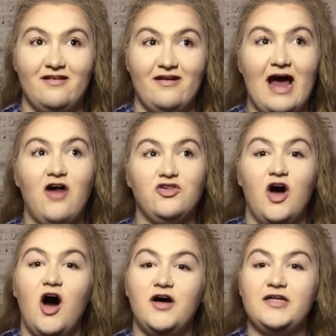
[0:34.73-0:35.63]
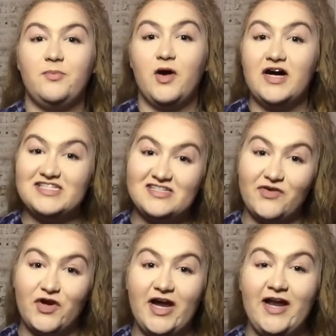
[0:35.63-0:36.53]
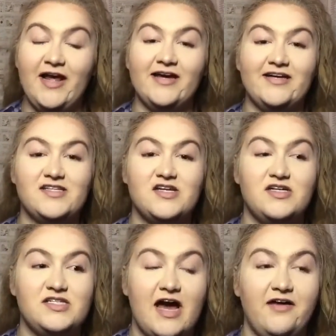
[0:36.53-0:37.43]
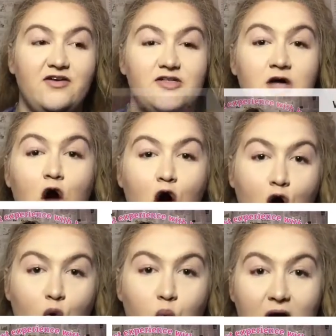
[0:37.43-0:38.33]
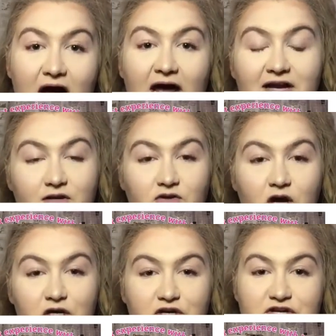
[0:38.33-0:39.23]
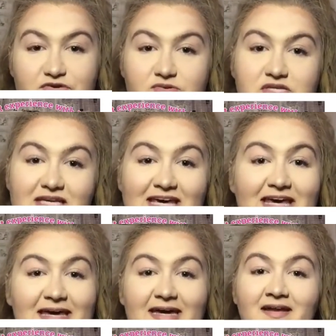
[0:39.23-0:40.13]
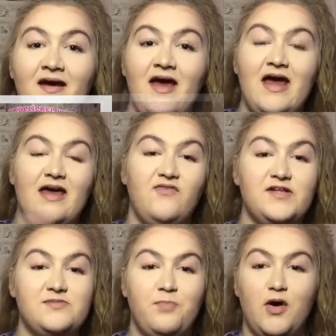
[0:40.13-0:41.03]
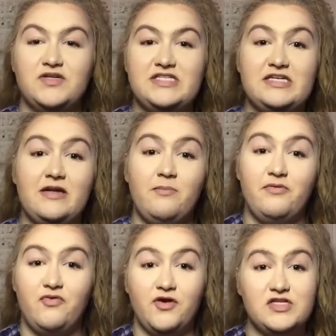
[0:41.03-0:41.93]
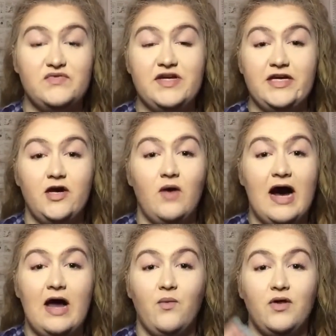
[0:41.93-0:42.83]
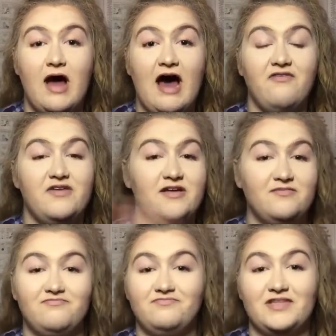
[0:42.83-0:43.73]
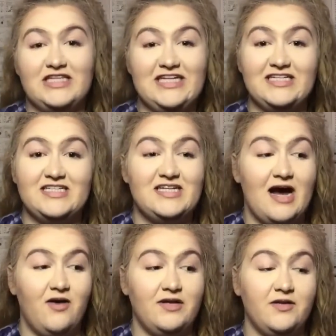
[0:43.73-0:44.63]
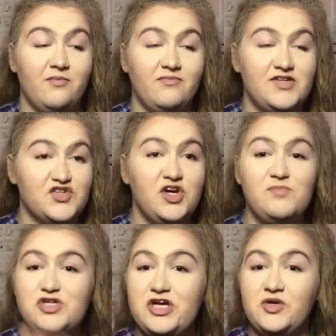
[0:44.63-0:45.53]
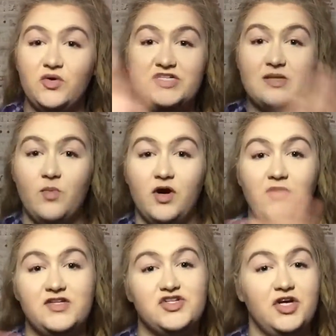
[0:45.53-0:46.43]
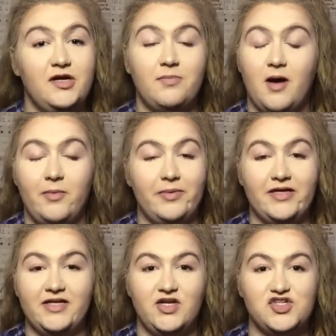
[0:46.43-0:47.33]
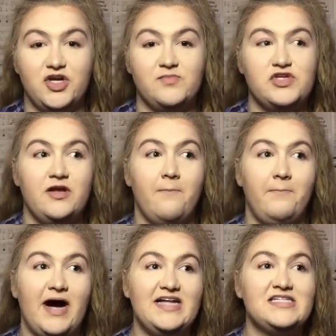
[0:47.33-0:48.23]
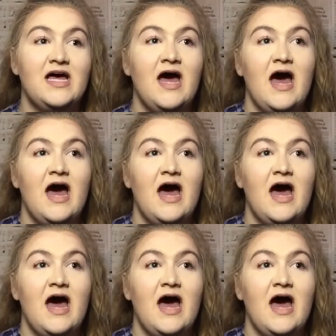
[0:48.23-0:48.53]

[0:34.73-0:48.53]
how long in the process of creating is titled why I no longer use Keen. If it's posted before this video, I will have it linked down in the description or somewhere on the screen, probably in the description. But